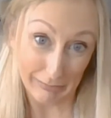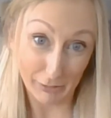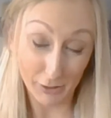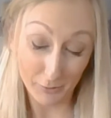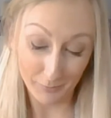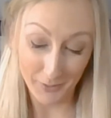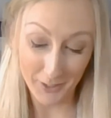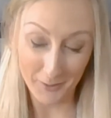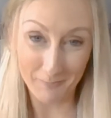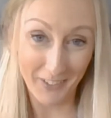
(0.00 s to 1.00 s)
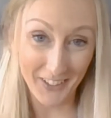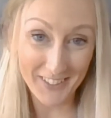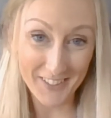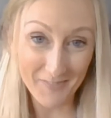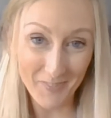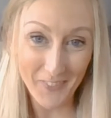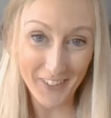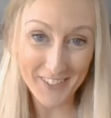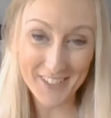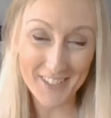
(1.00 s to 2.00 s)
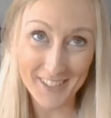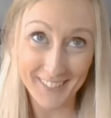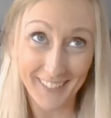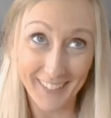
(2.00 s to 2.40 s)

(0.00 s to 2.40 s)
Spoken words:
So, lighten up about it.